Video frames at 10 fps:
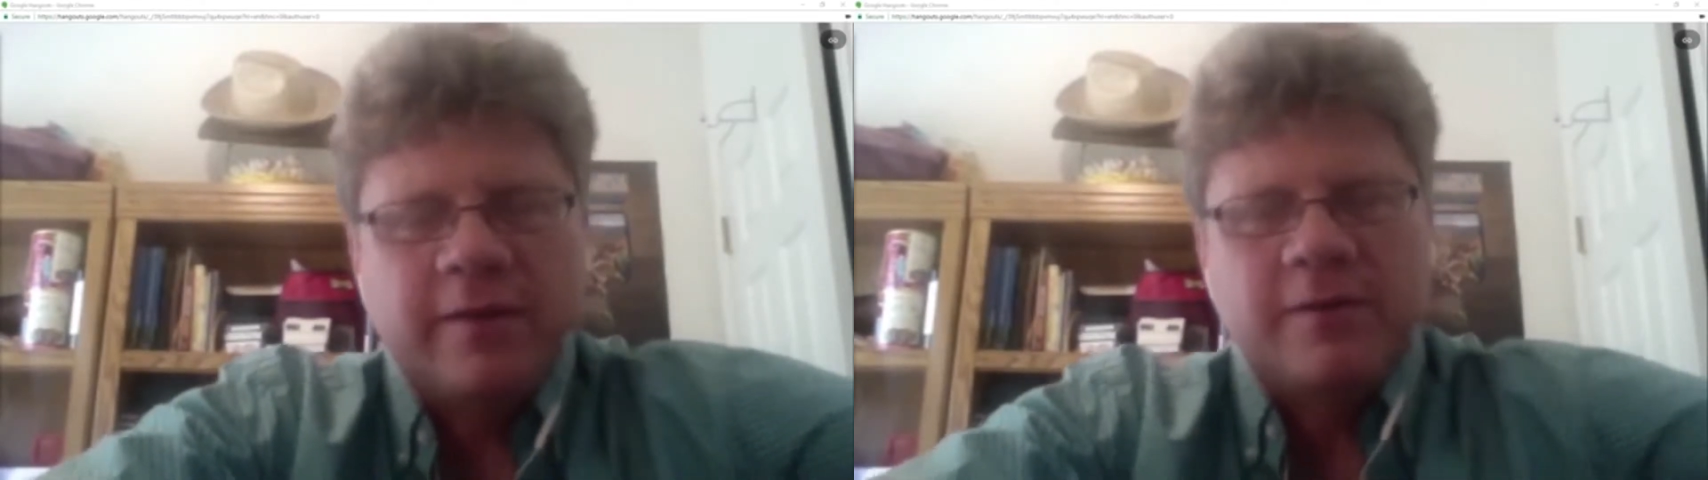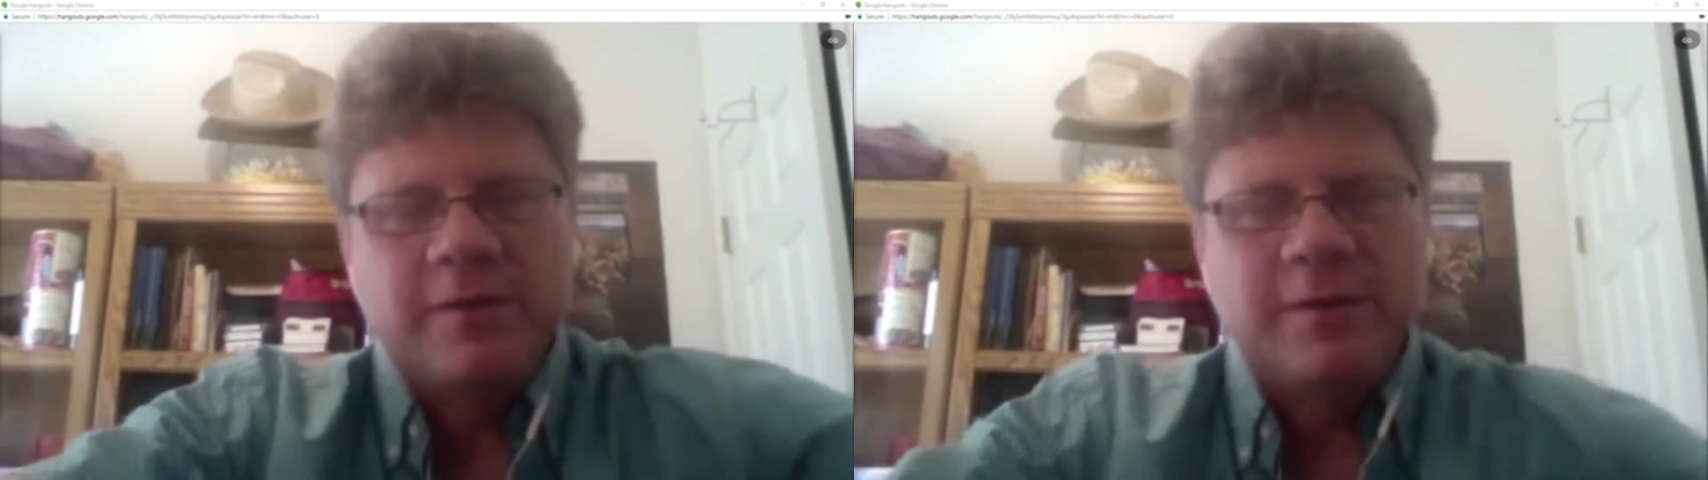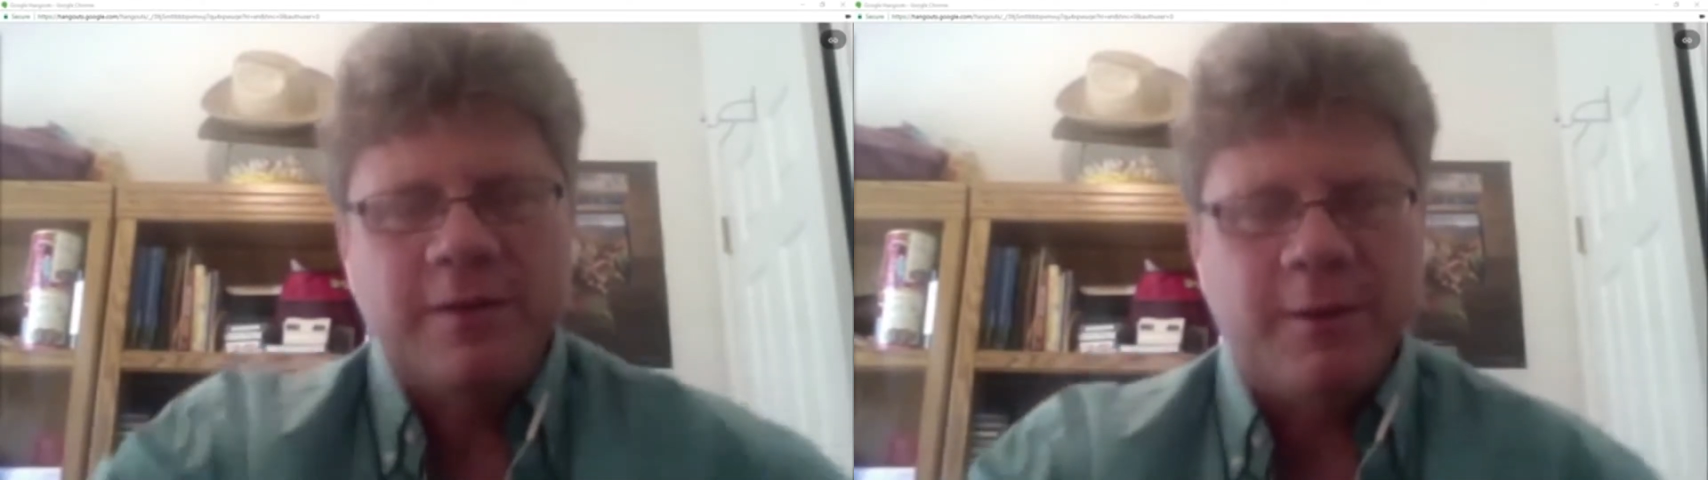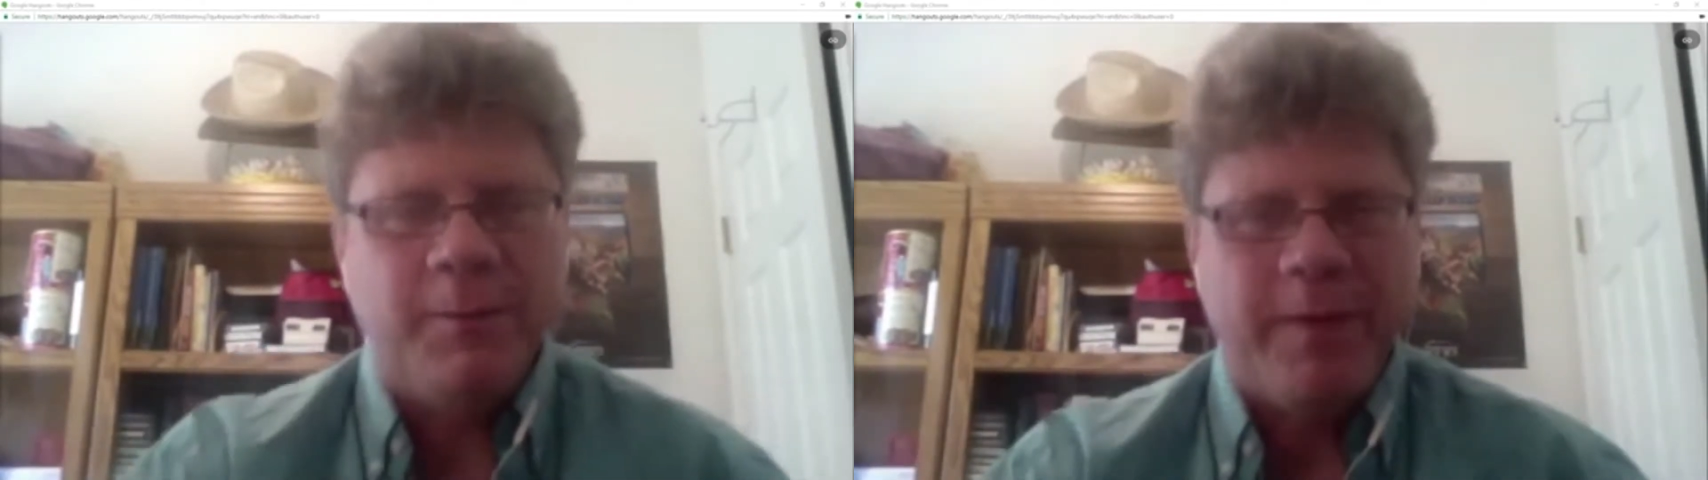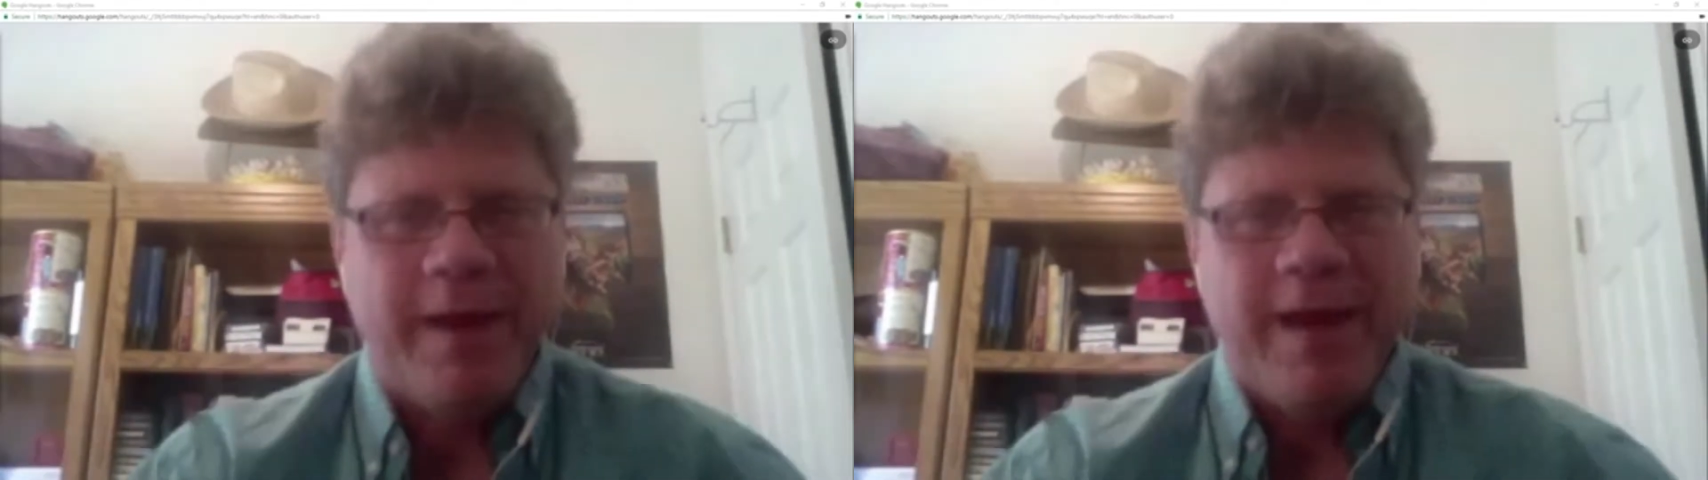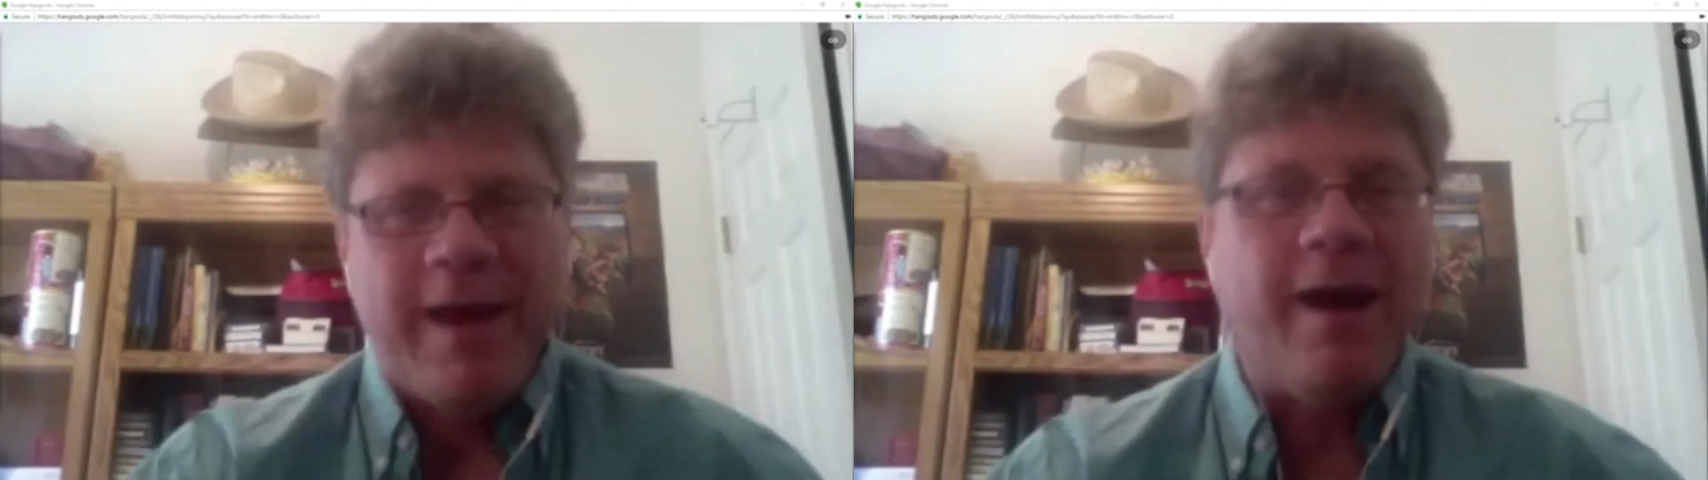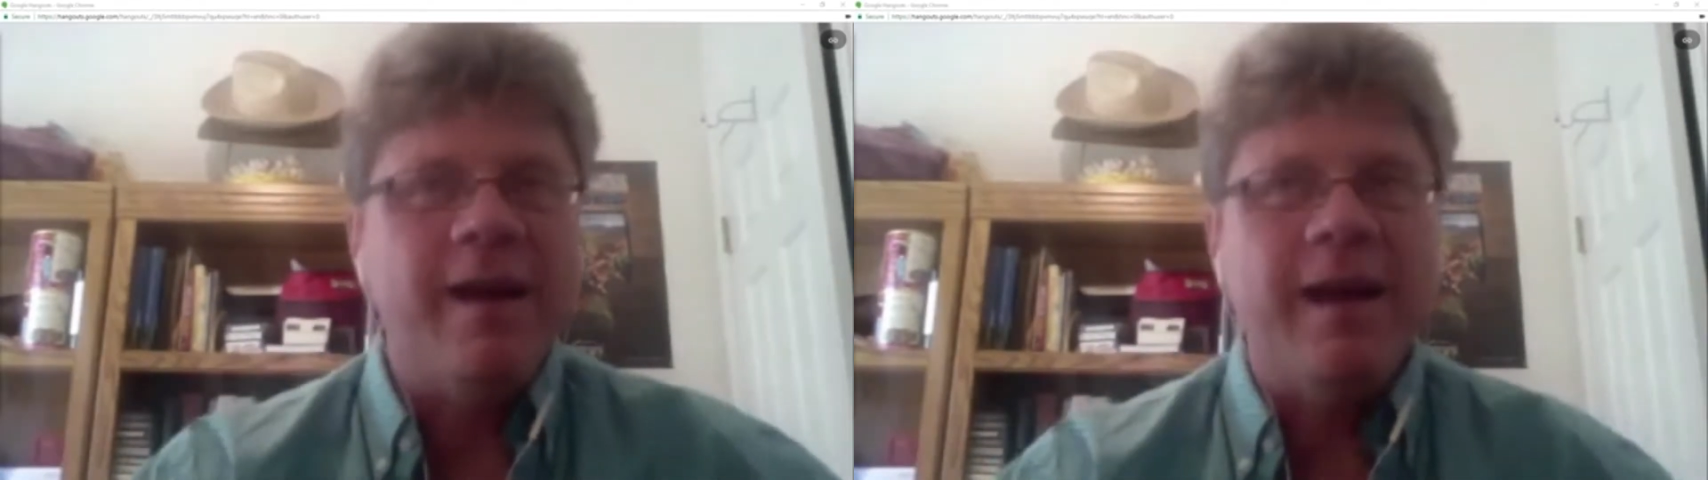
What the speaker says: So how did I get